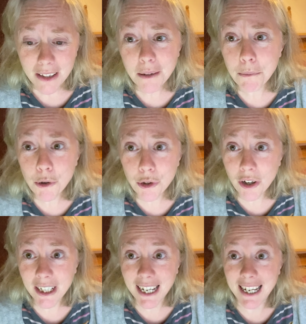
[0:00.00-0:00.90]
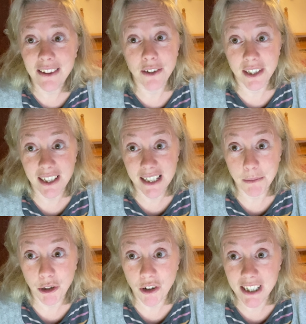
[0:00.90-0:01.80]
the more you're going to hit those
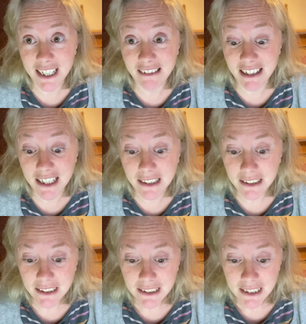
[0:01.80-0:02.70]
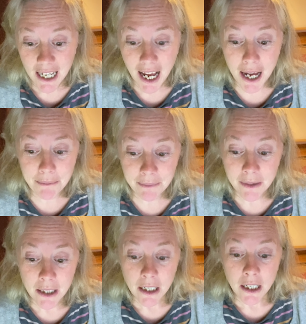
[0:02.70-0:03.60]
assessment criteria.
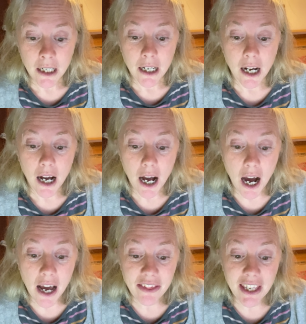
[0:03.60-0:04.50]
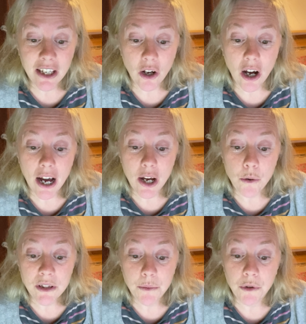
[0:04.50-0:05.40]
I think I
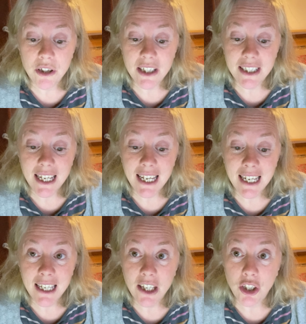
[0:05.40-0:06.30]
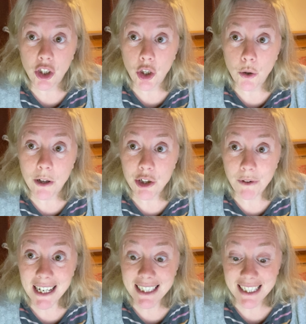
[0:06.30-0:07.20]
also want to see you
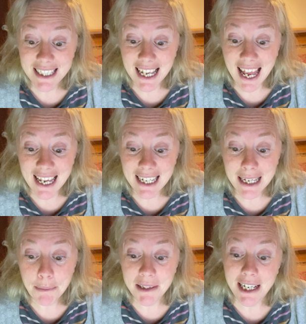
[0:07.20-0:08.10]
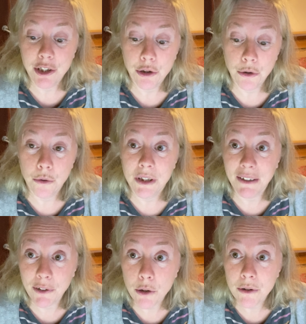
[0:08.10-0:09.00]
address any potential
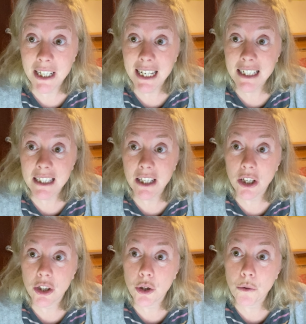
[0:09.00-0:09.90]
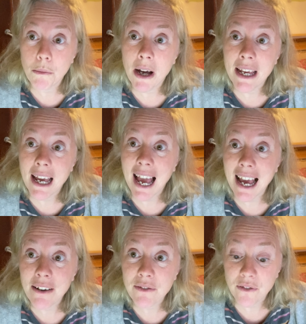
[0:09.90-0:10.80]
difficulties that you might
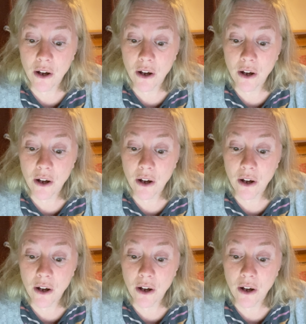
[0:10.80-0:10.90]
have,